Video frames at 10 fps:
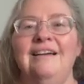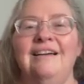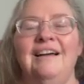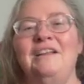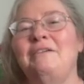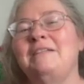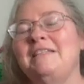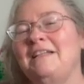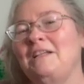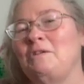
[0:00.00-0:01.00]
I know it's
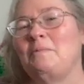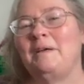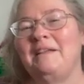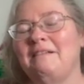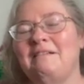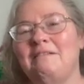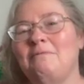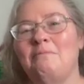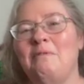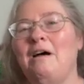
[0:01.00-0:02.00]
silly, but
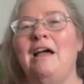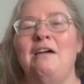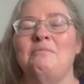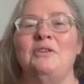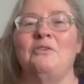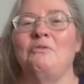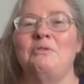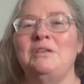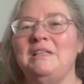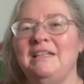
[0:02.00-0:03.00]
I have my little
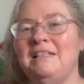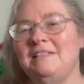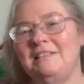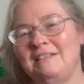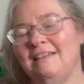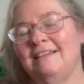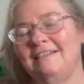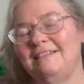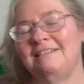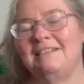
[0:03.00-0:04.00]
routines,
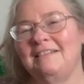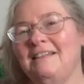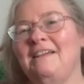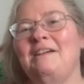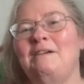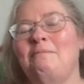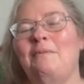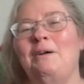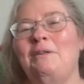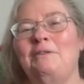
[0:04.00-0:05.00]
and
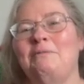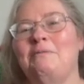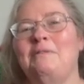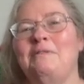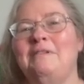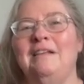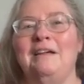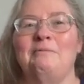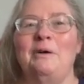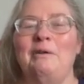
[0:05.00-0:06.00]
my
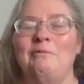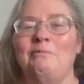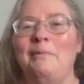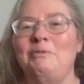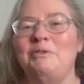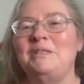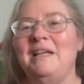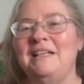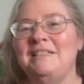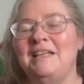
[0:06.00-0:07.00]

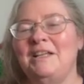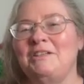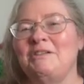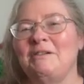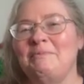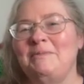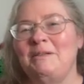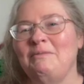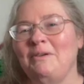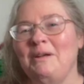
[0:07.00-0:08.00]
routines get interrupted
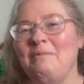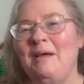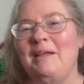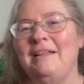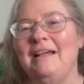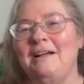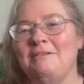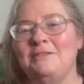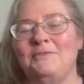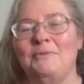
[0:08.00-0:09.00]
when I'm out of the
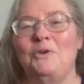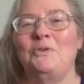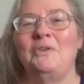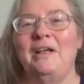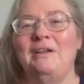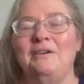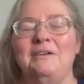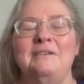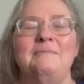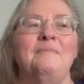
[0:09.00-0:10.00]
house all day
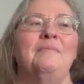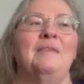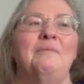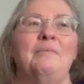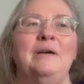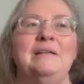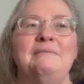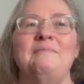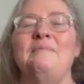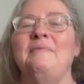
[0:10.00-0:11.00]
long. But
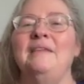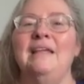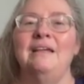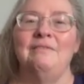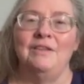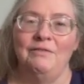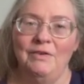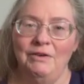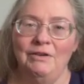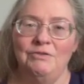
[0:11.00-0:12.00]
they're
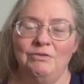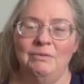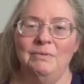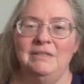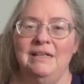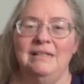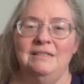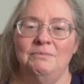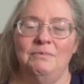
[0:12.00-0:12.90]
very enjoyable days.